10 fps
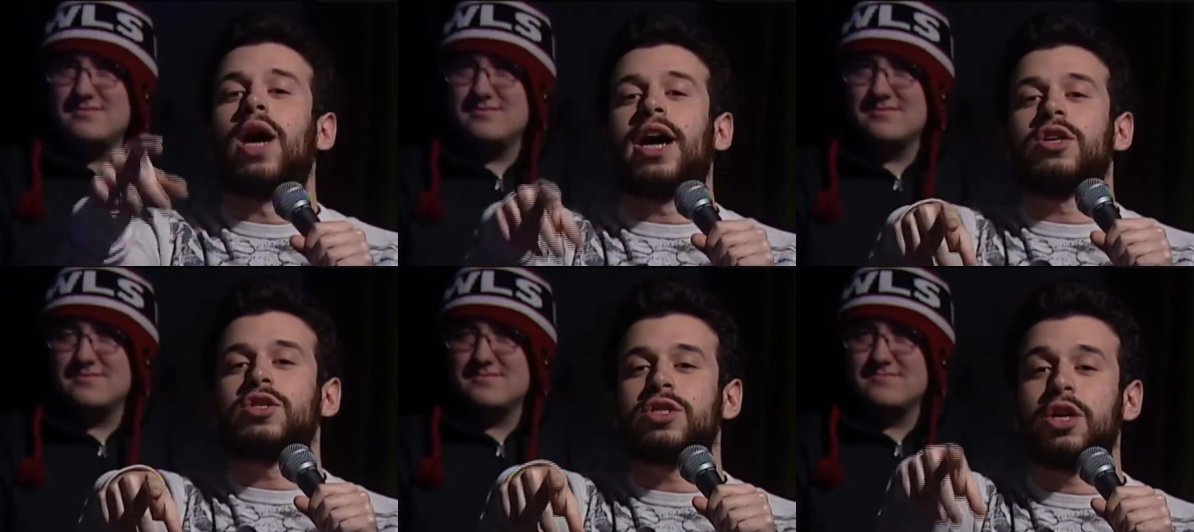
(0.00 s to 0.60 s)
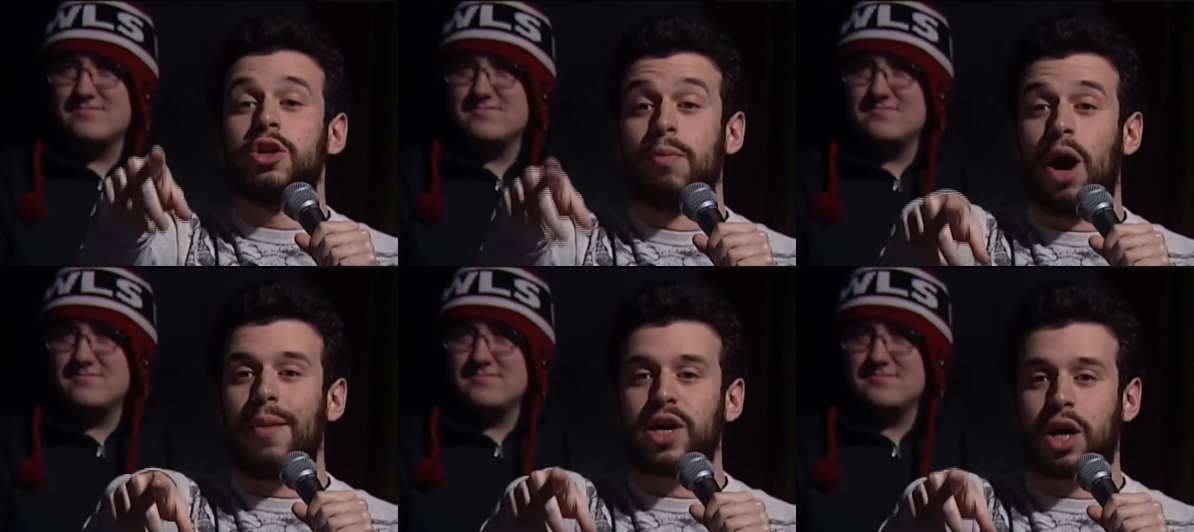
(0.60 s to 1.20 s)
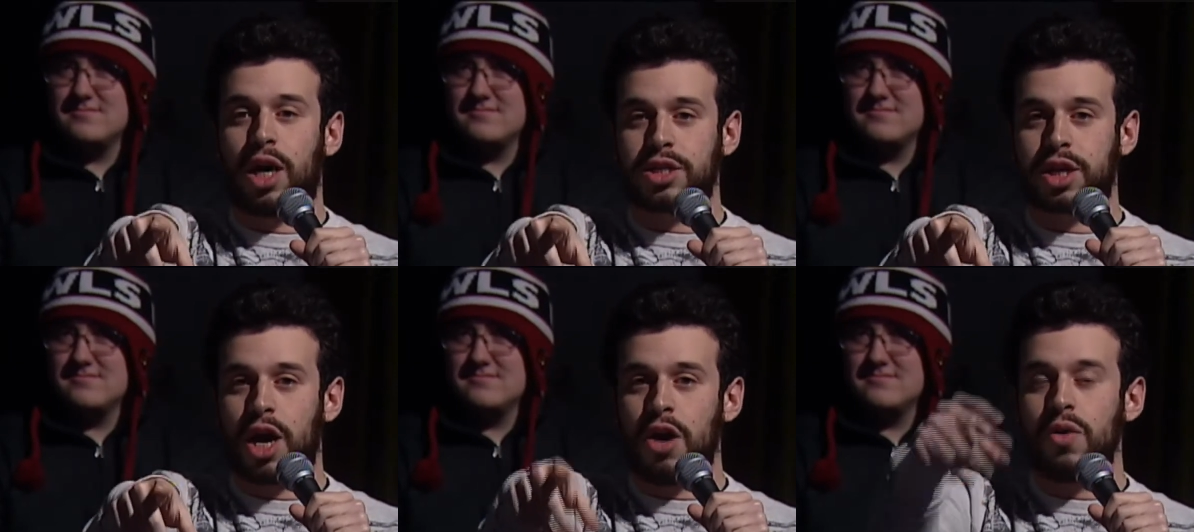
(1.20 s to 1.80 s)
Speaker 1: I also saw your mom at
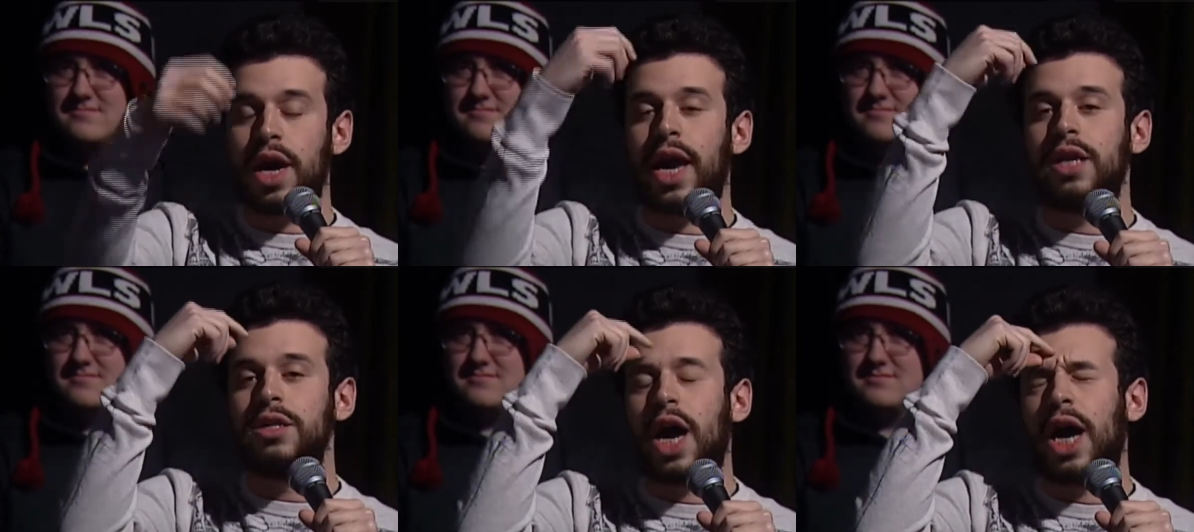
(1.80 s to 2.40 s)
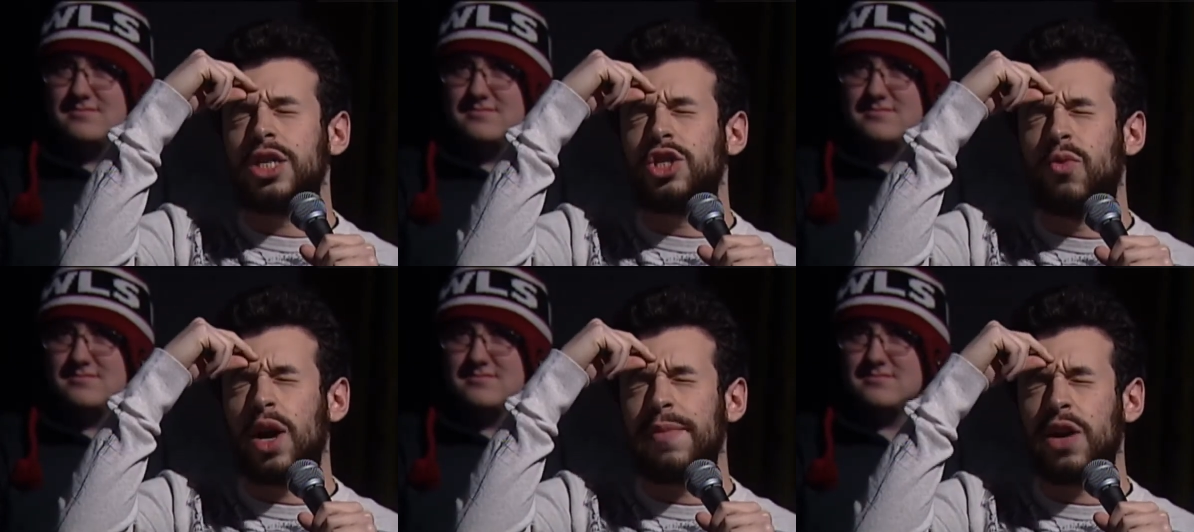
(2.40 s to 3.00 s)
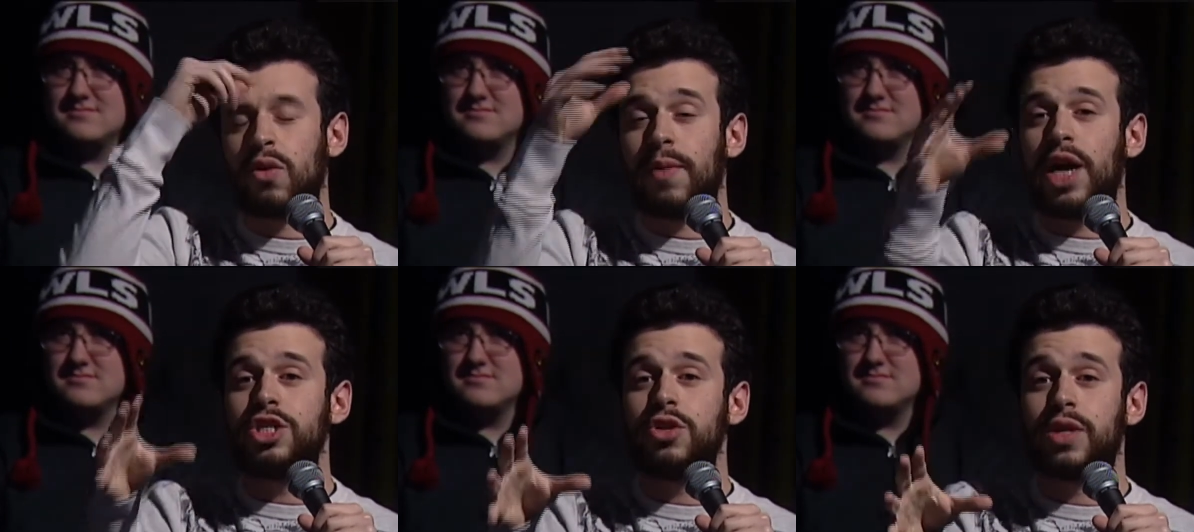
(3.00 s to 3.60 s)
Costco, and she wanted me to
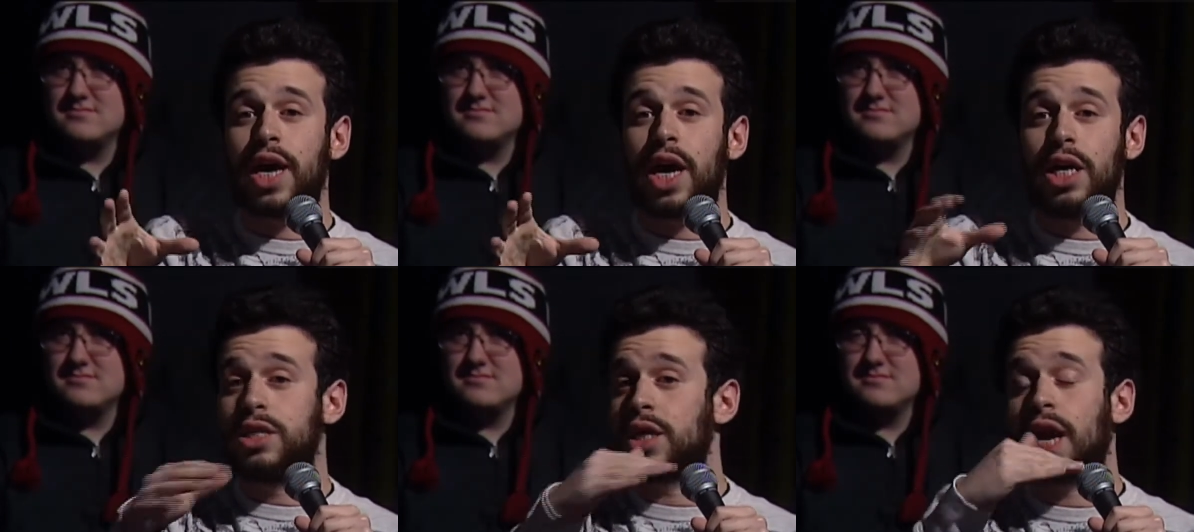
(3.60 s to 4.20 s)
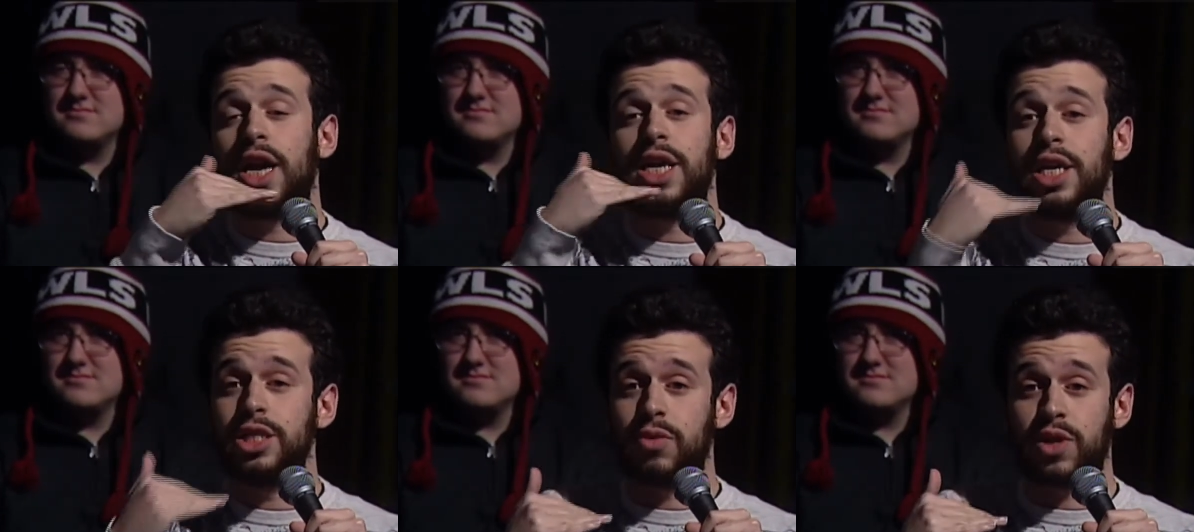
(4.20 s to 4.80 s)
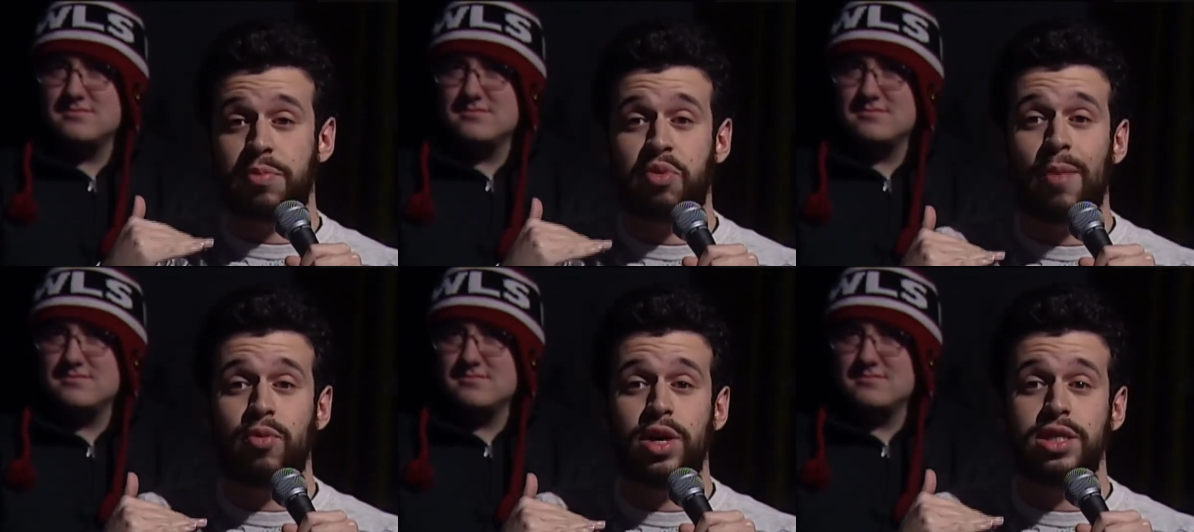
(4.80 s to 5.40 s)
remind you that to kind of ease it with the
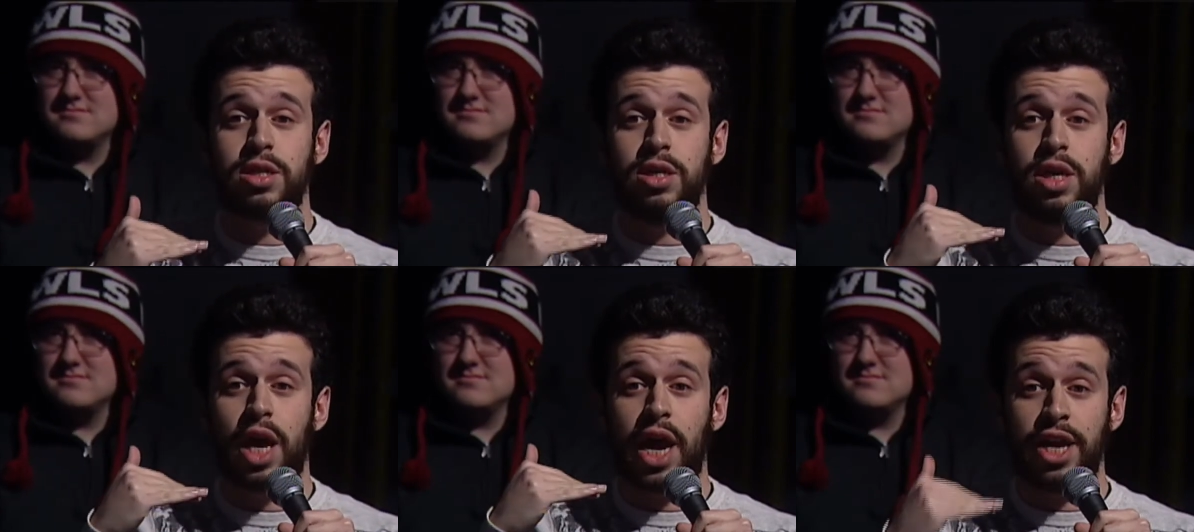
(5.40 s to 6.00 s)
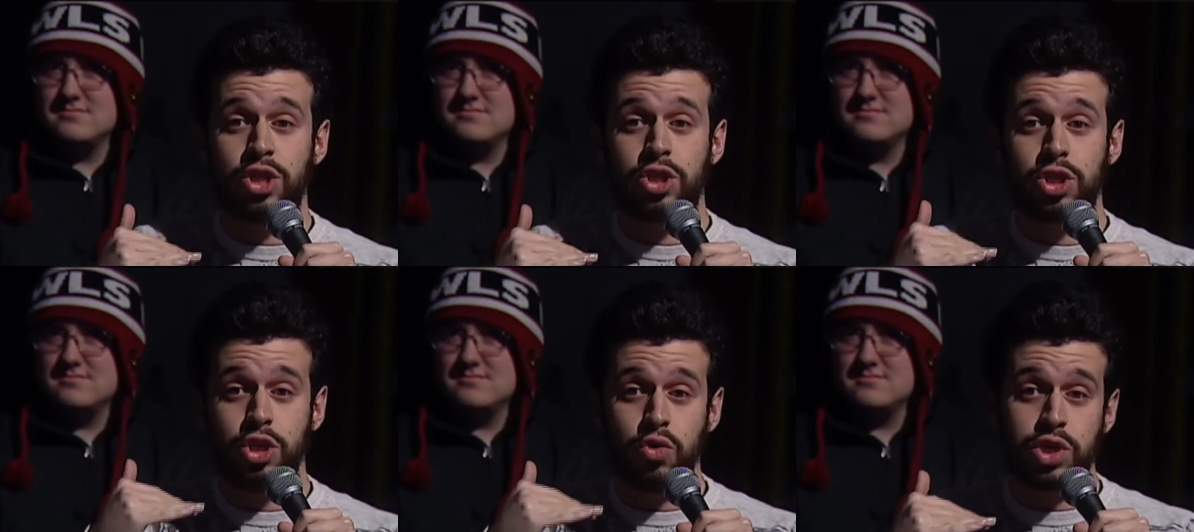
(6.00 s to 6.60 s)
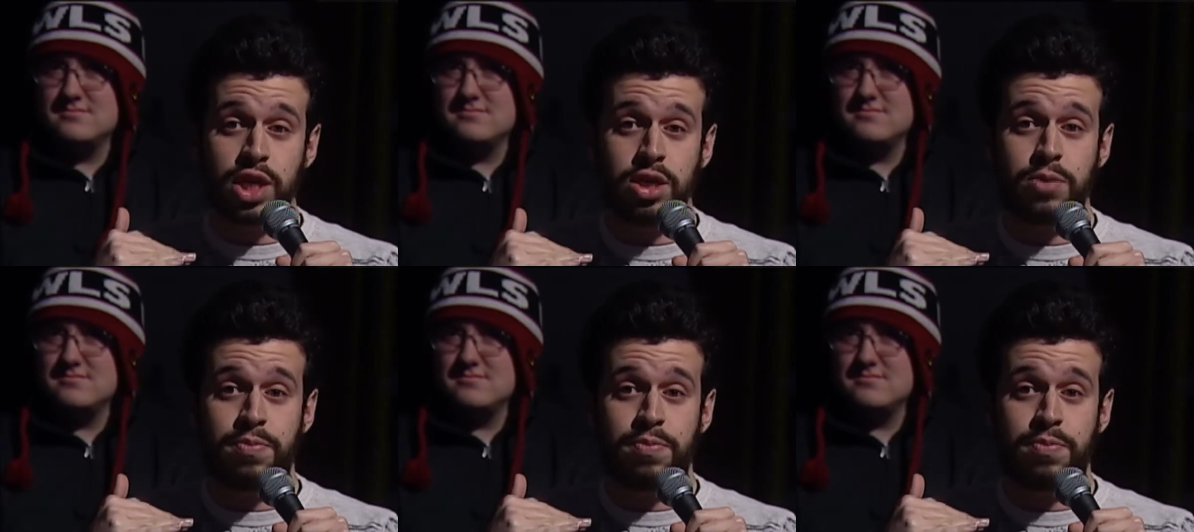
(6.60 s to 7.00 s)
preparation H usage,